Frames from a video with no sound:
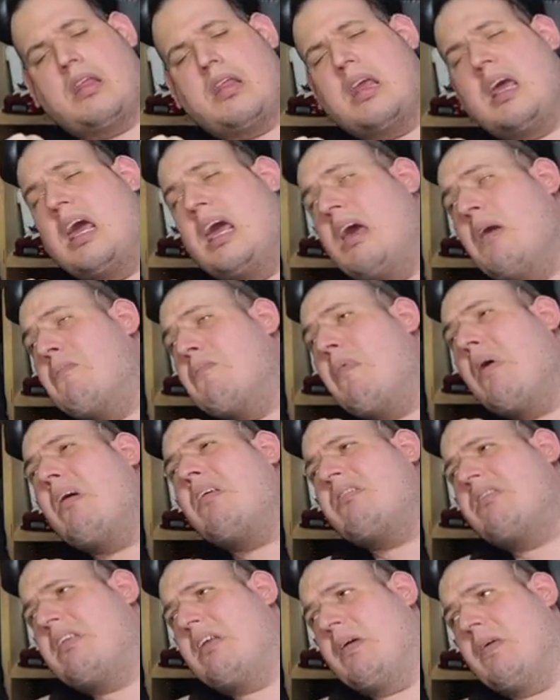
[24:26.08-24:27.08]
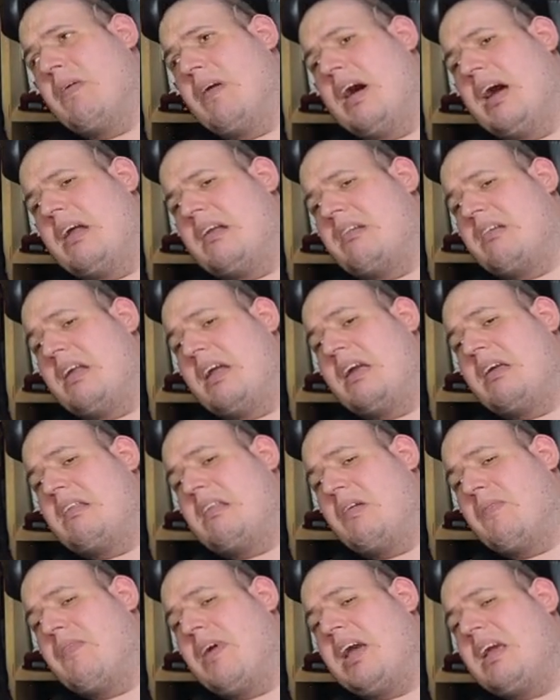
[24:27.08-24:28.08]
It must do actually
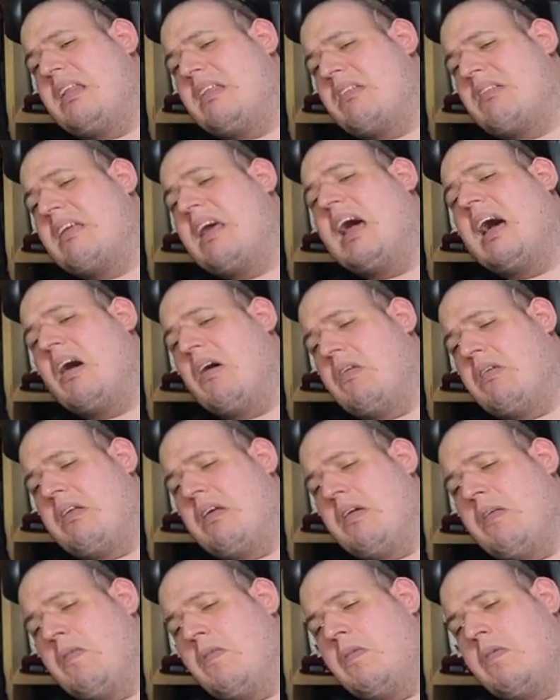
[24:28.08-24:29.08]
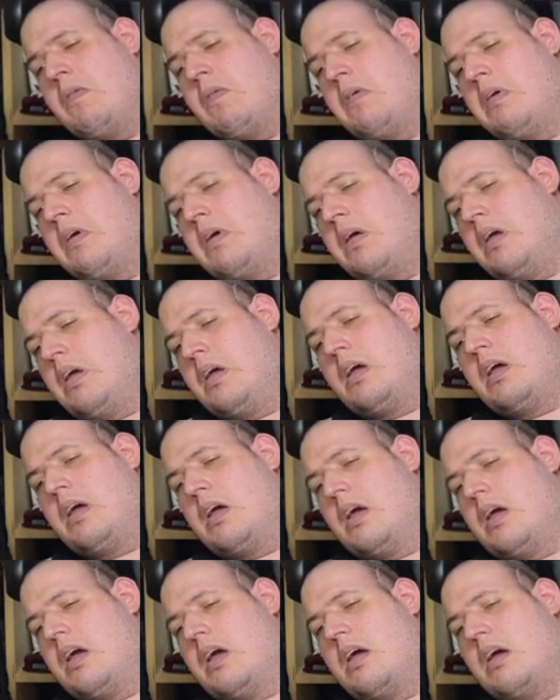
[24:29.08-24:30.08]
to make the sound.
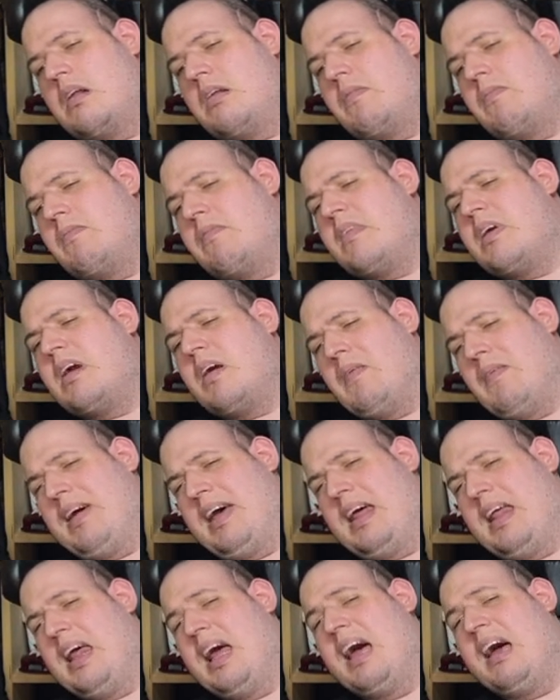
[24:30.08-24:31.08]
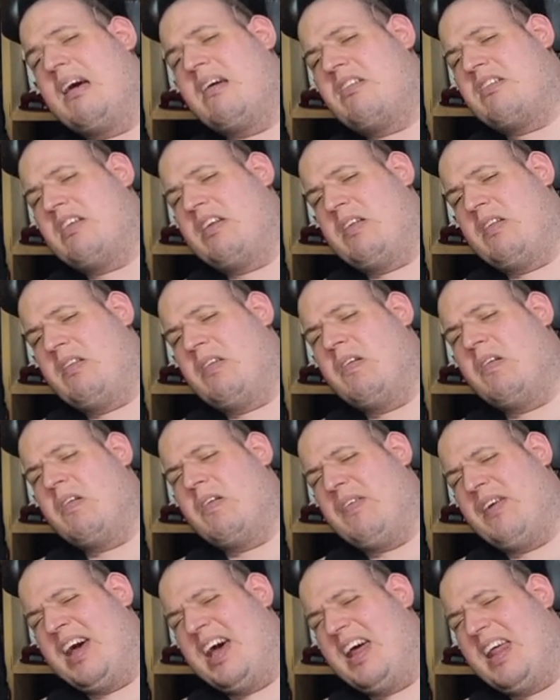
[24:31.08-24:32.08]
I didn't think about that, I should have thought
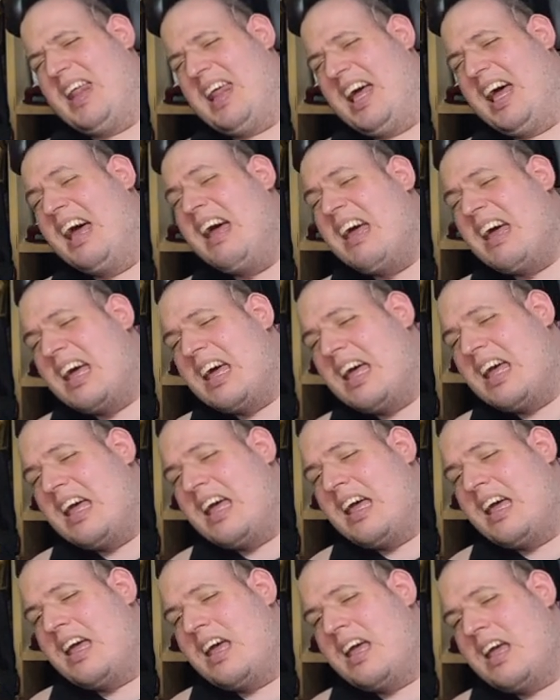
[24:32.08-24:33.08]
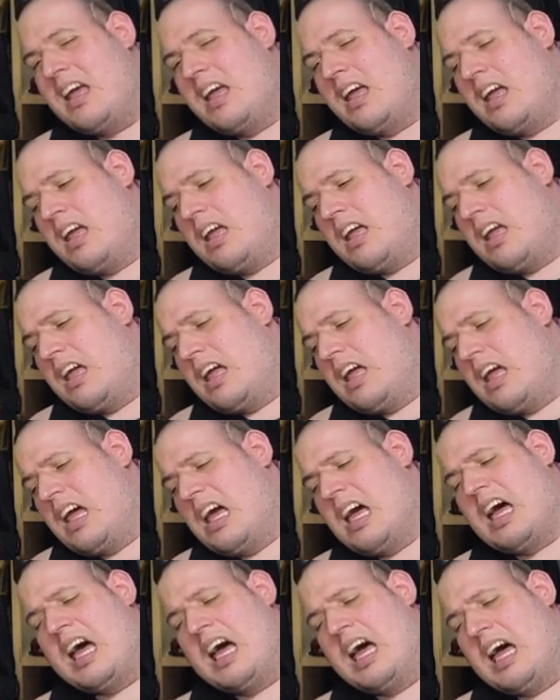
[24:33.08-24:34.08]
about
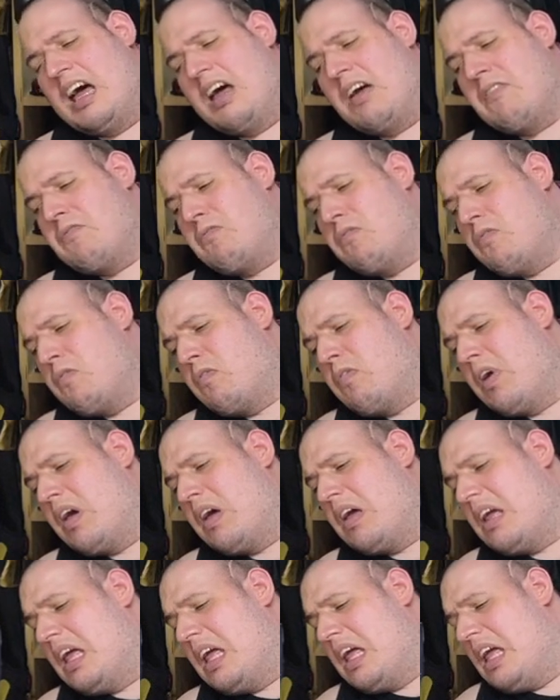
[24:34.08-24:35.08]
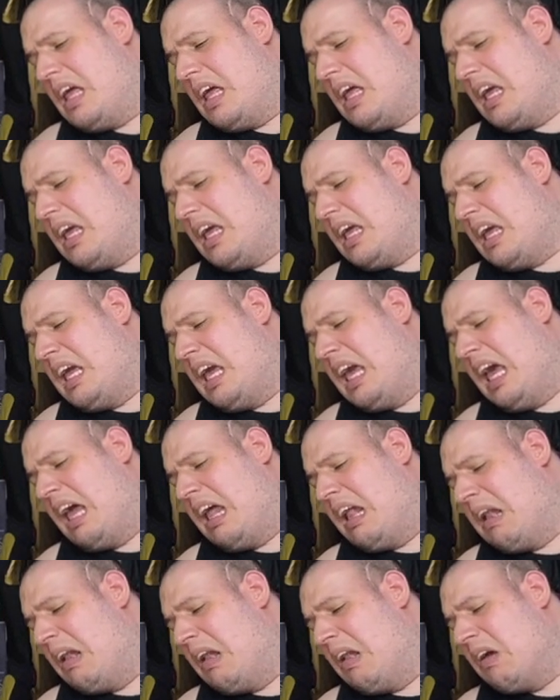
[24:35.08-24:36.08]
that. But yeah,
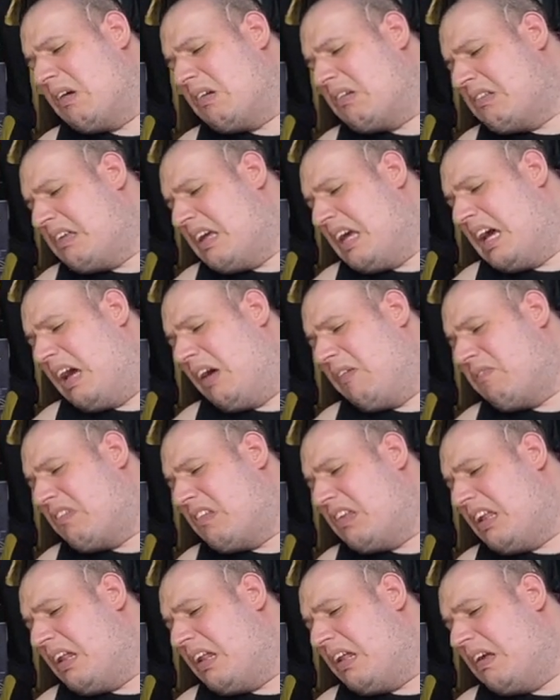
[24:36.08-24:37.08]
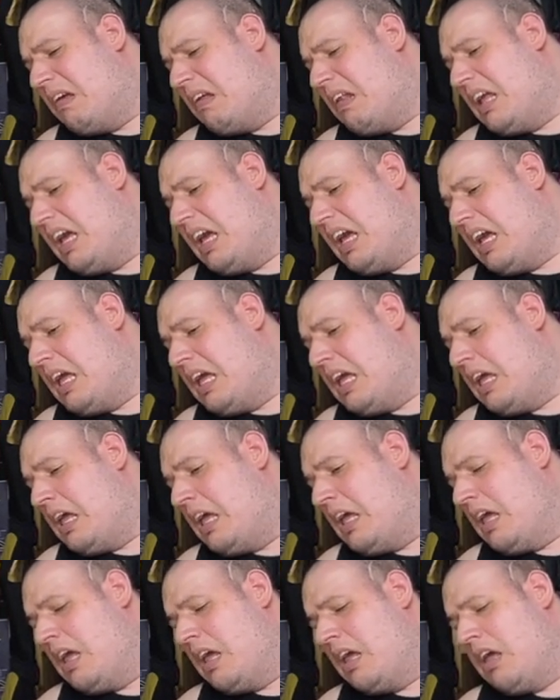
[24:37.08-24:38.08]
looks absolutely
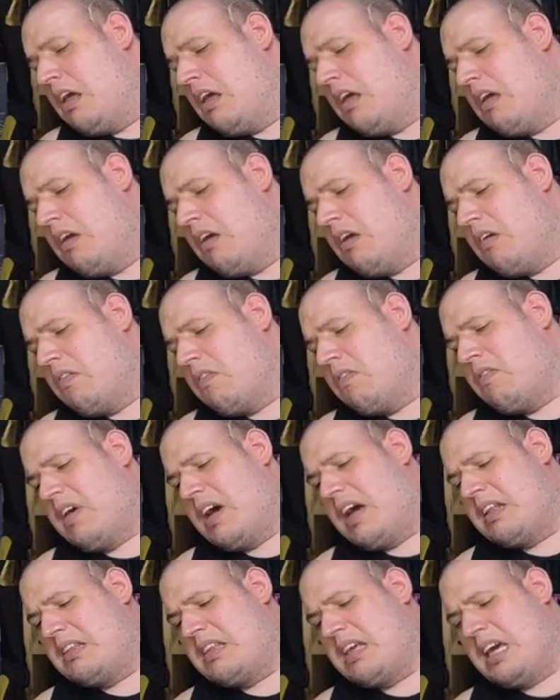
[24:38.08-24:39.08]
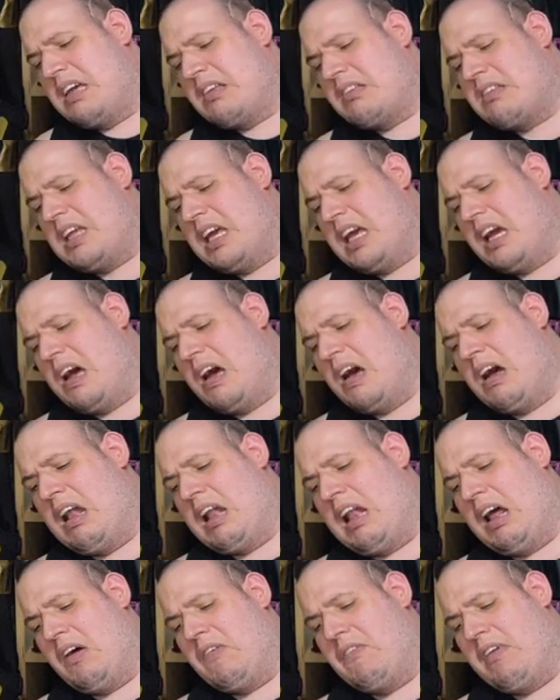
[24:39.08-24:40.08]
fantastic. I
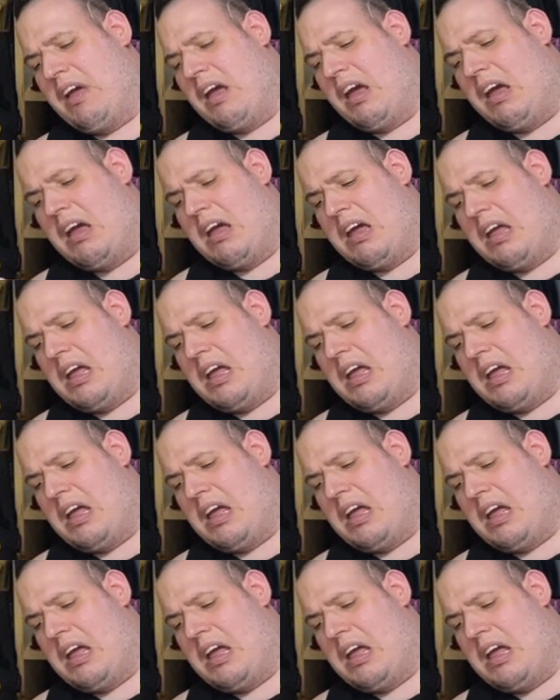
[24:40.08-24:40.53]
love it.